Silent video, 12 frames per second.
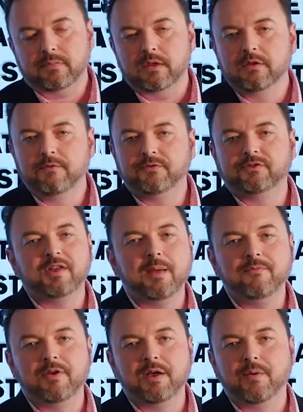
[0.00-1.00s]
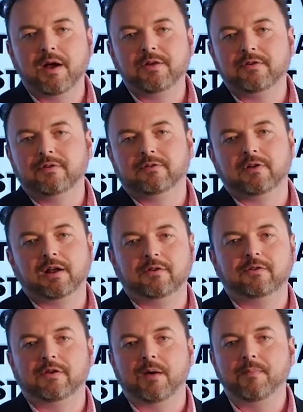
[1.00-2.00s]
The same valuation is likely
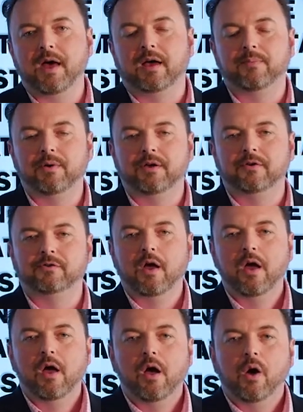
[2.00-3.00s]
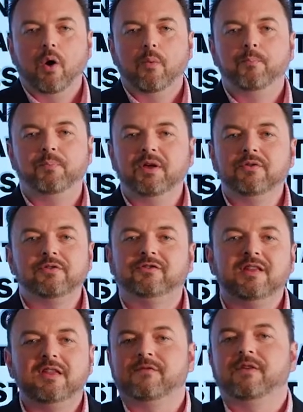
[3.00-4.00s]
to come back because Bill just
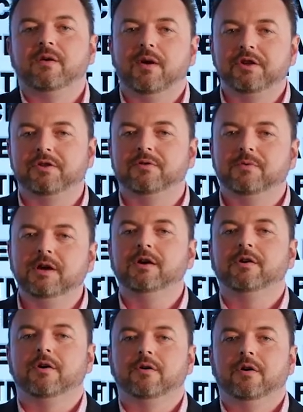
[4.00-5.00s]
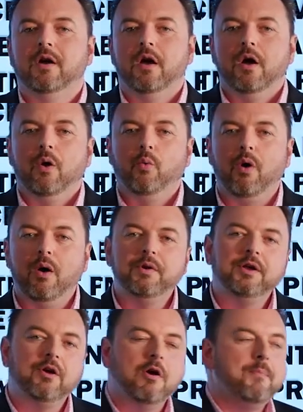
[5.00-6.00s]
did that valuation a week ago. Why would
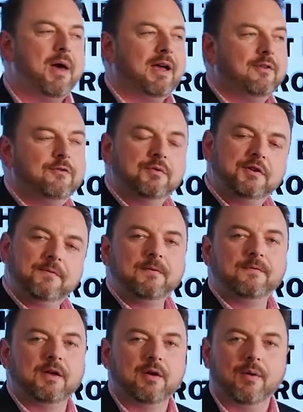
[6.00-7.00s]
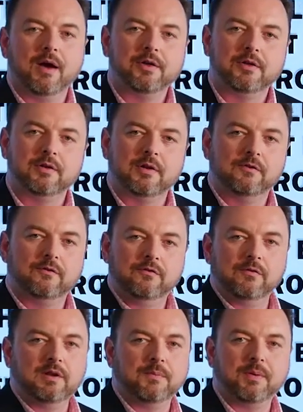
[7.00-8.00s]
he go back and do a different valuation and
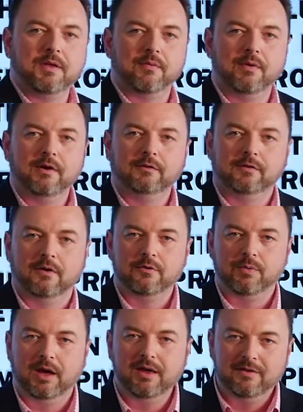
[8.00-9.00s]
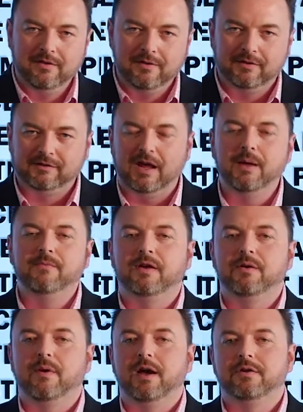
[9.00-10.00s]
do independent research where he did the same
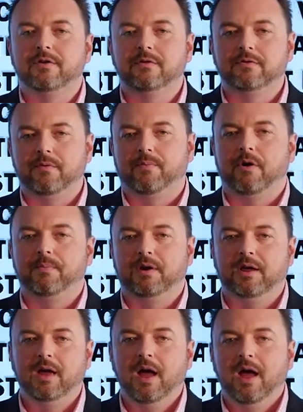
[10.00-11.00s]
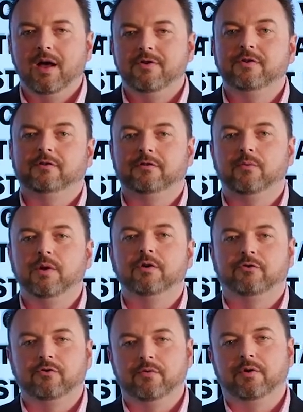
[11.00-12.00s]
valuation on your property just a week or
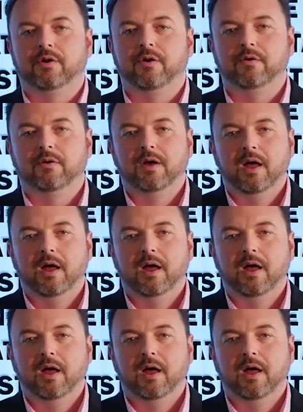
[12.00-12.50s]
2 ago?